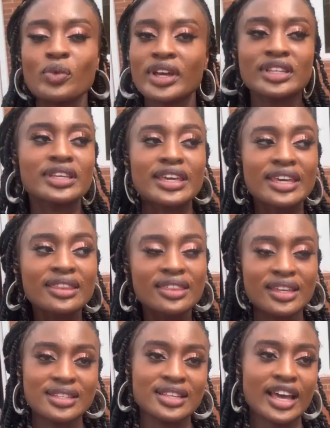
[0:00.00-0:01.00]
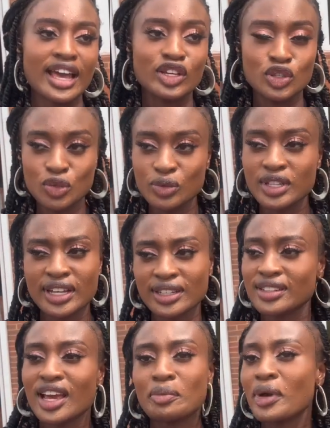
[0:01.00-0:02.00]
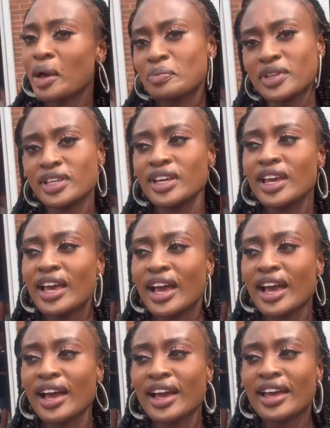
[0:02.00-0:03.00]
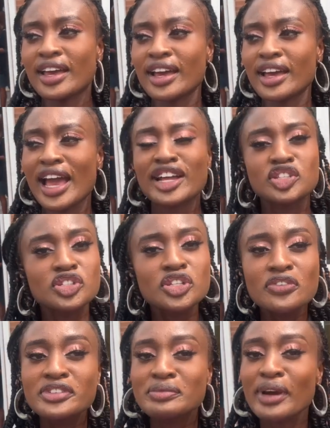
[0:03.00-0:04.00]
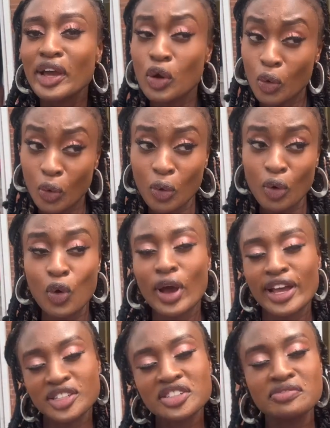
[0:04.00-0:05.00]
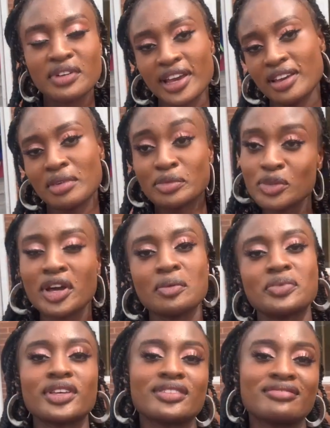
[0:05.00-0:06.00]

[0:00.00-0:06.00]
The key things that I used, and I'm happy I achieved my goal or achieved my aim. I'm so happy.